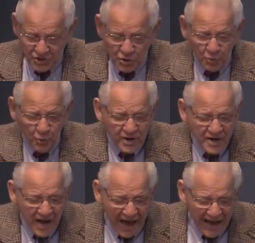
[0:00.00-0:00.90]
that you were
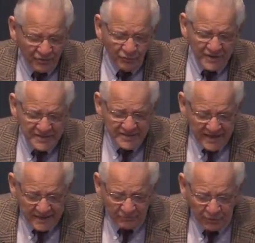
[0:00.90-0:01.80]
not
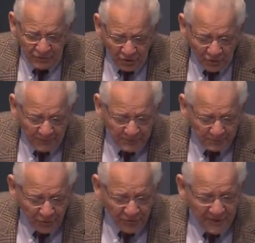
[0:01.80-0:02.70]
redeemed with
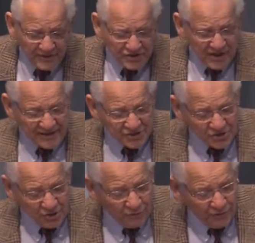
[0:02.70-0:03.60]
corruptible things like
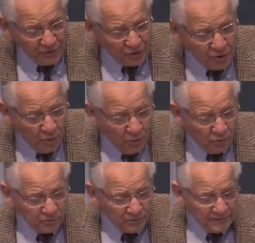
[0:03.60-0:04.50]
silver and
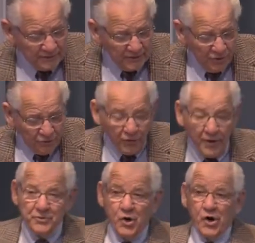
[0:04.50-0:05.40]
gold
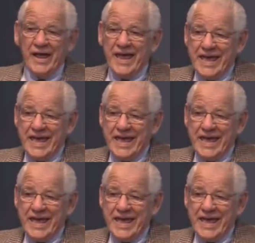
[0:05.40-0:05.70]
from your